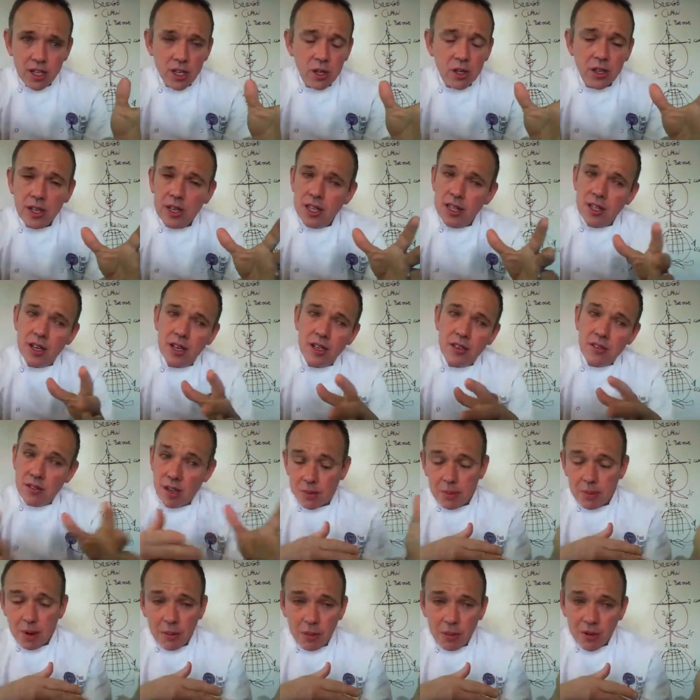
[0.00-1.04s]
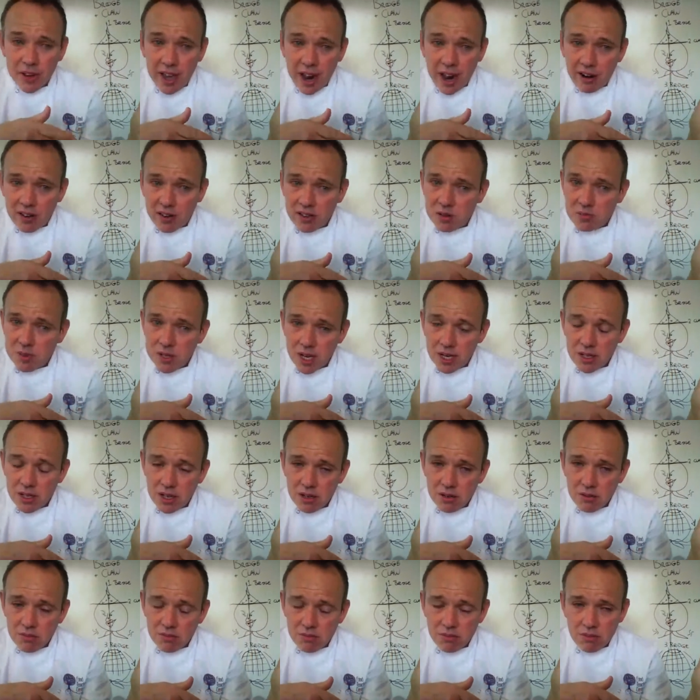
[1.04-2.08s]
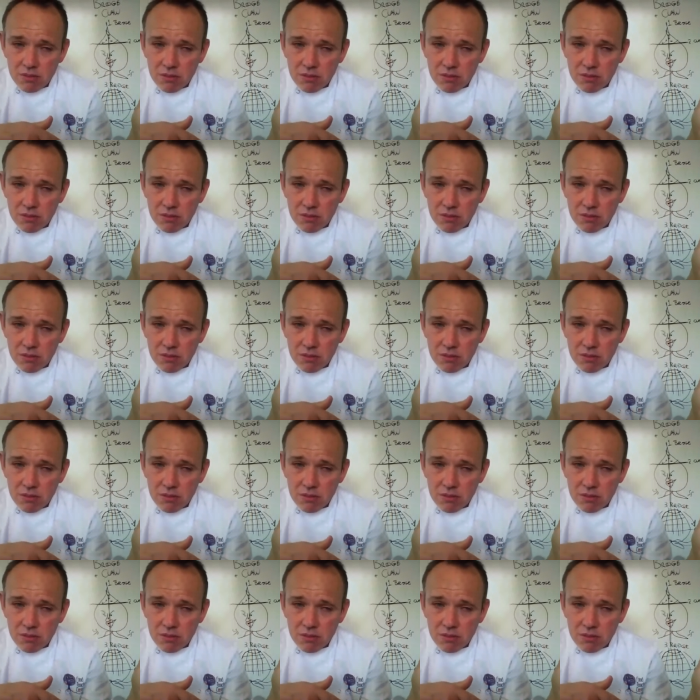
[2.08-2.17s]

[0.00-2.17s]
you can either double up on the carrots and potato.